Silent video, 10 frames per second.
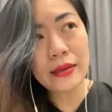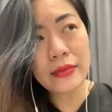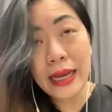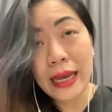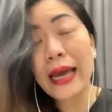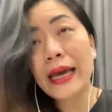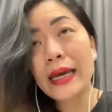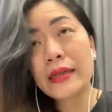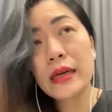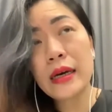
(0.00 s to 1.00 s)
had.
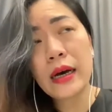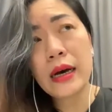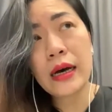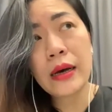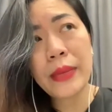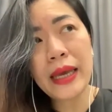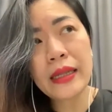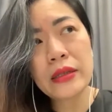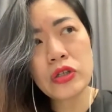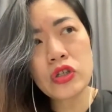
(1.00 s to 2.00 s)

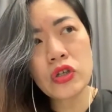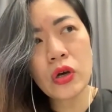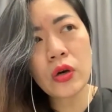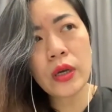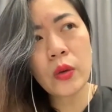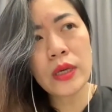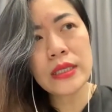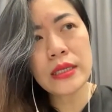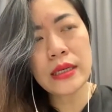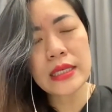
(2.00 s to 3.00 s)
And so it
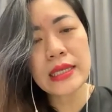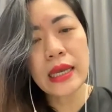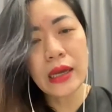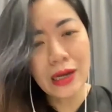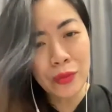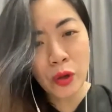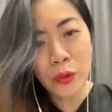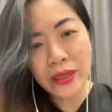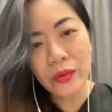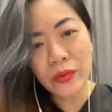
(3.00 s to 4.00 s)
wasn't a singular
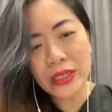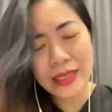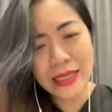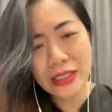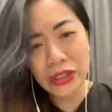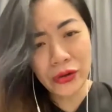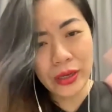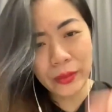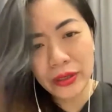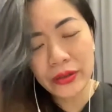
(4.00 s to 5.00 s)
moment in which I was like, screw it, I'm
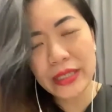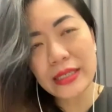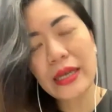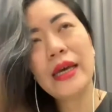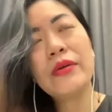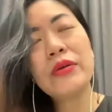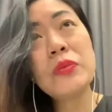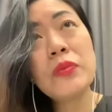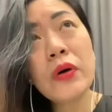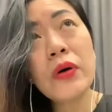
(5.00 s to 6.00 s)
going to do this. It was
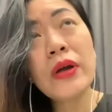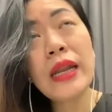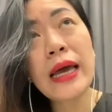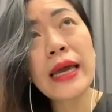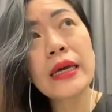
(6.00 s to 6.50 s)
more like,